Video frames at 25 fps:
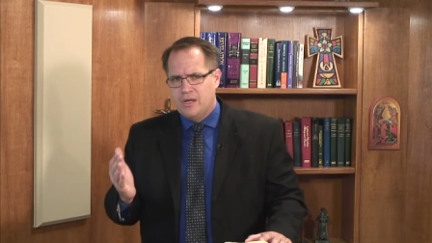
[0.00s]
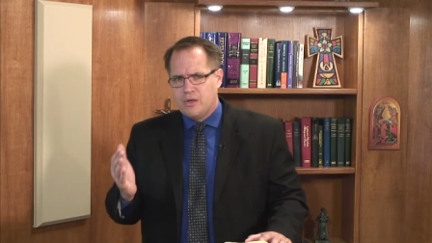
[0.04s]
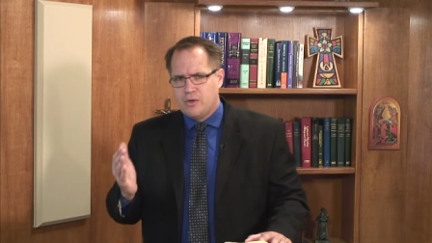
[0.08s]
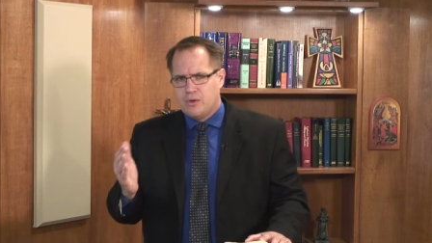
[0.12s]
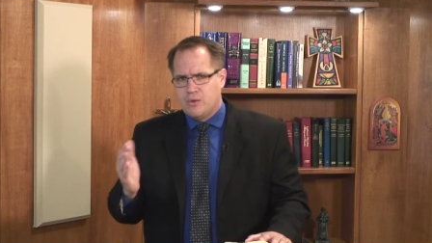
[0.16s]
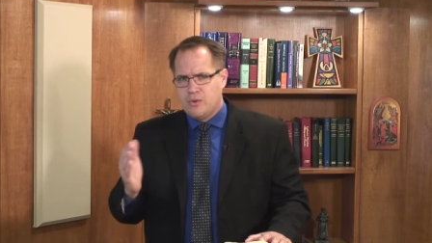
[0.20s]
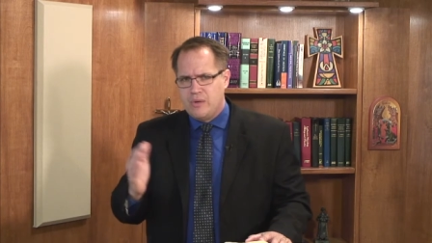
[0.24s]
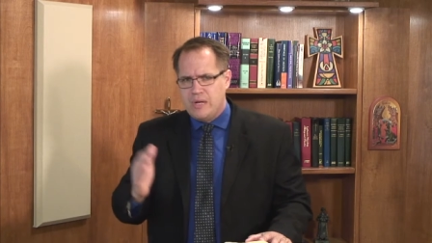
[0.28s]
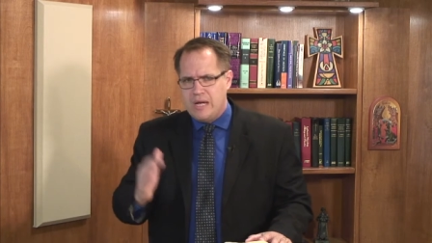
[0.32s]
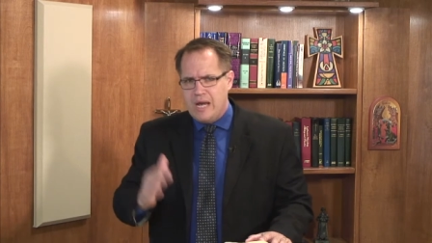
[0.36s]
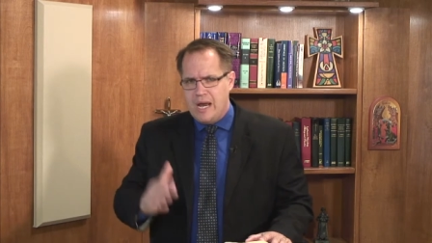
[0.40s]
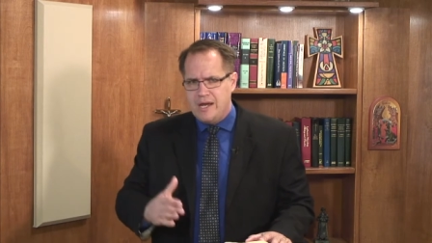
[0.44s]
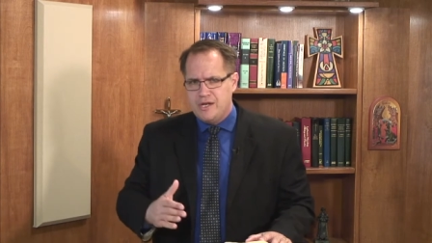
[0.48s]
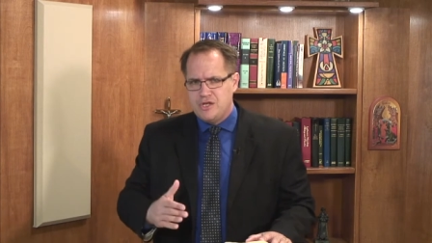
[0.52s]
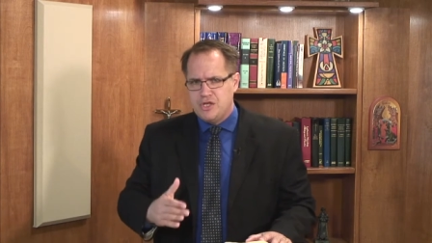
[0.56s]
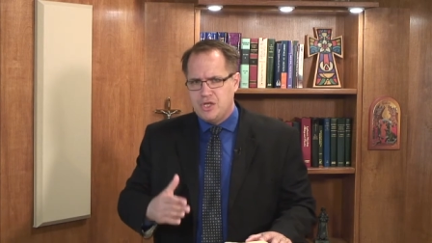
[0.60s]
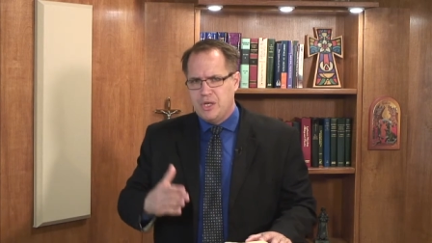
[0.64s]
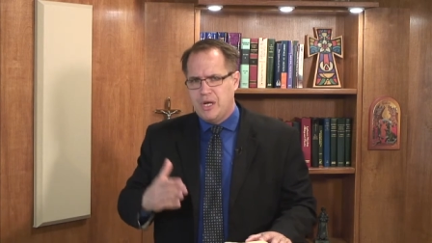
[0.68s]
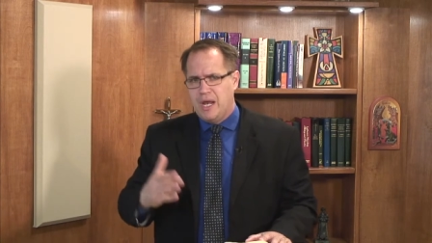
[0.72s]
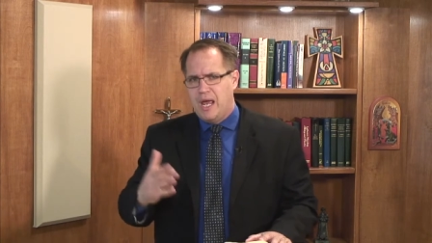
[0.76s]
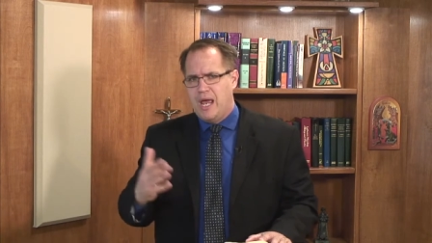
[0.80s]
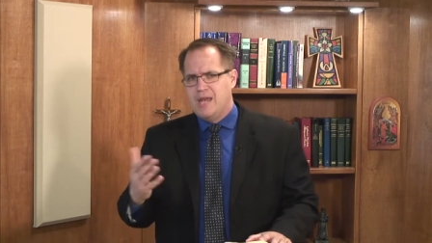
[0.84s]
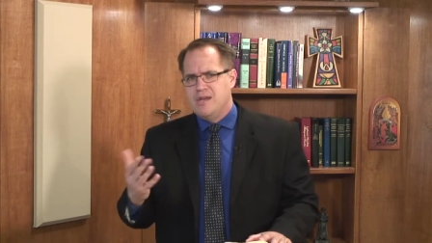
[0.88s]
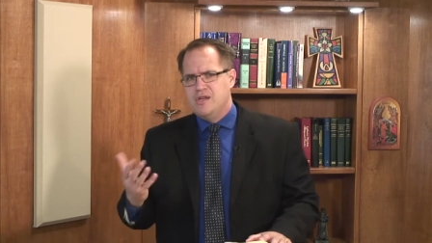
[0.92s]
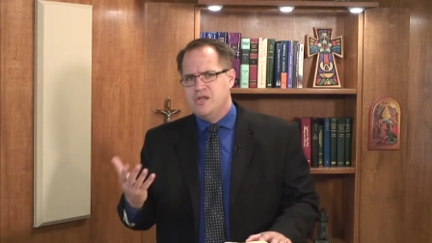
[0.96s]

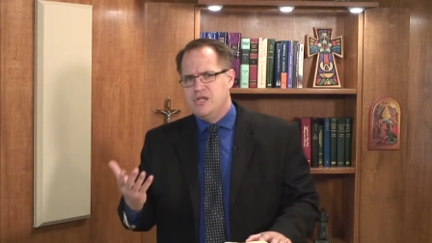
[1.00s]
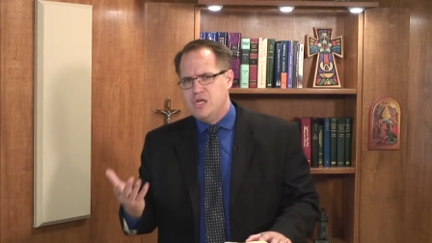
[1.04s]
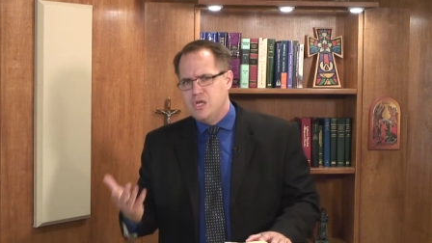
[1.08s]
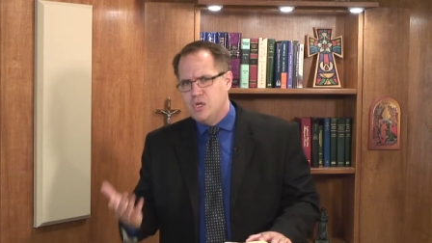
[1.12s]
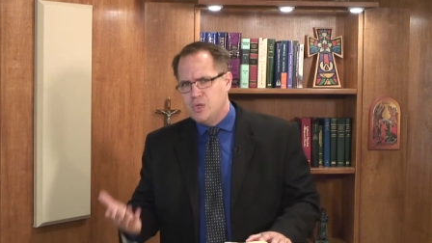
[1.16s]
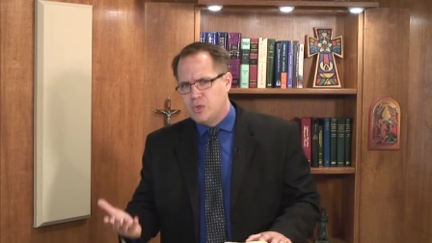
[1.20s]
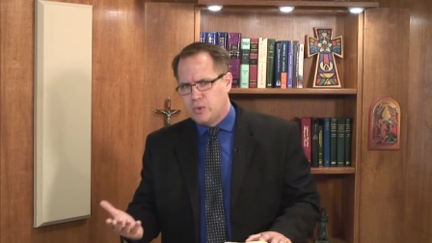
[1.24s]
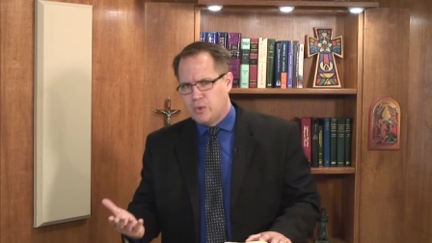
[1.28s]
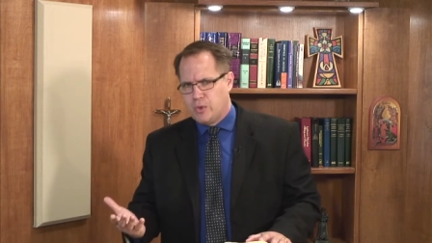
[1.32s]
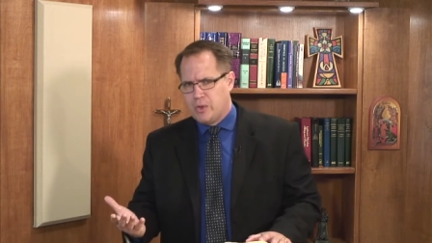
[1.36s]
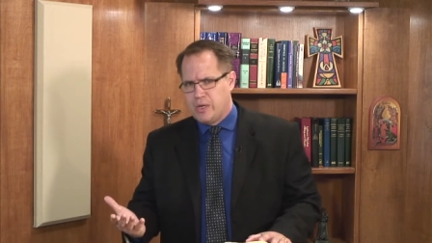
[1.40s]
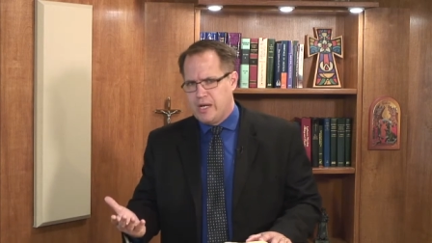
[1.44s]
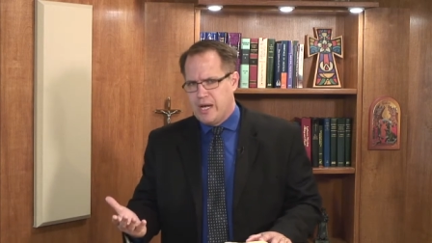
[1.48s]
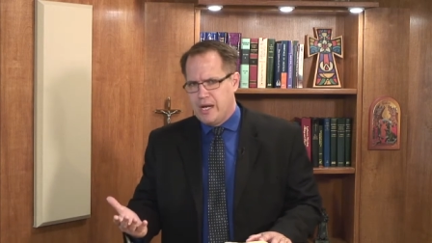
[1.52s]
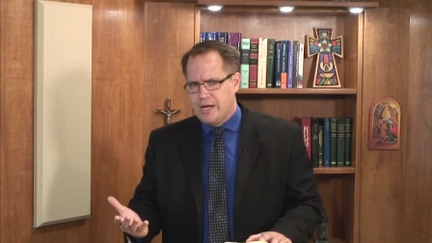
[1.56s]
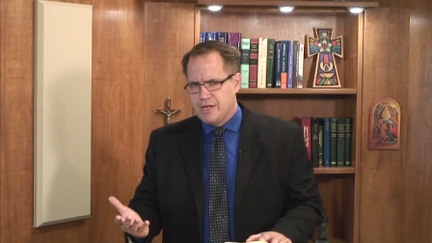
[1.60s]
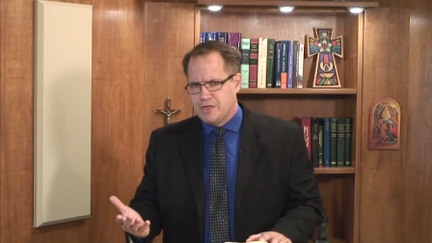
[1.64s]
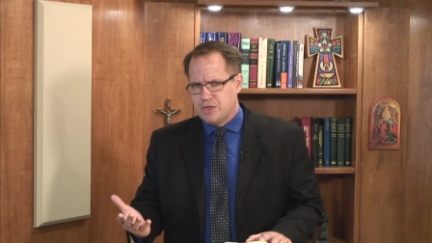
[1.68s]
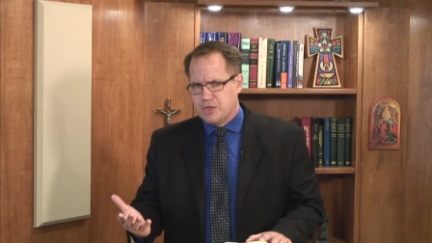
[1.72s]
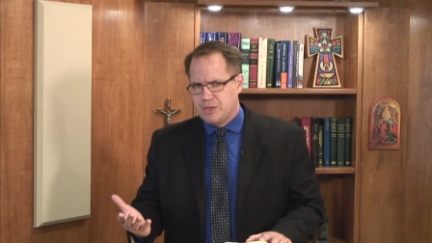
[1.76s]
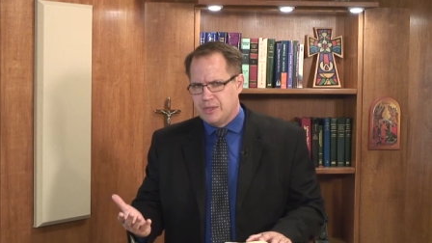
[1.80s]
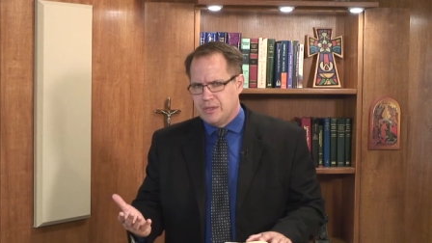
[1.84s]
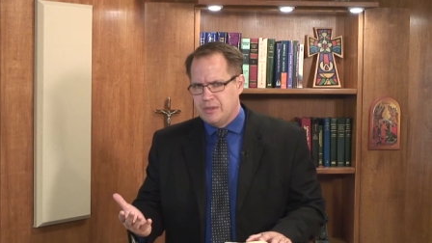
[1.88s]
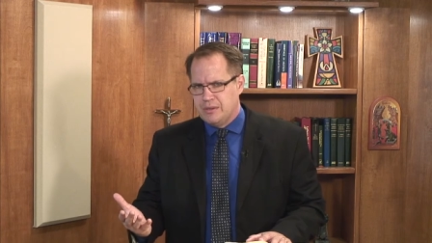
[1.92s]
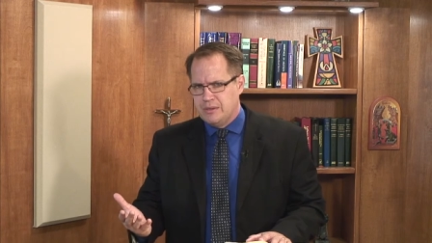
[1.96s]
creation and new
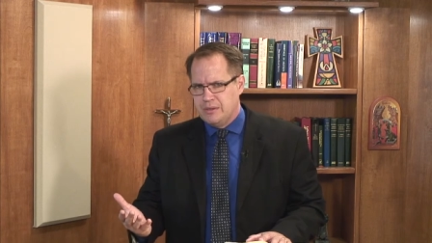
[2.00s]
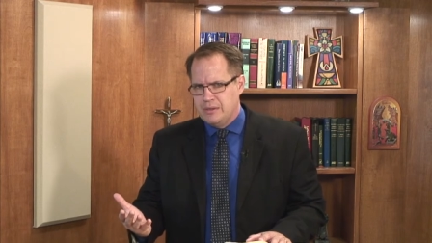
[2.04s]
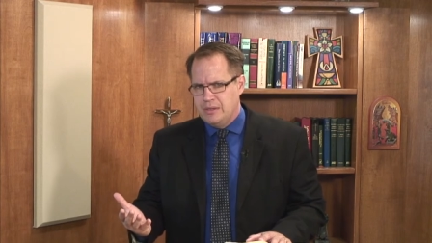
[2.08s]
creation,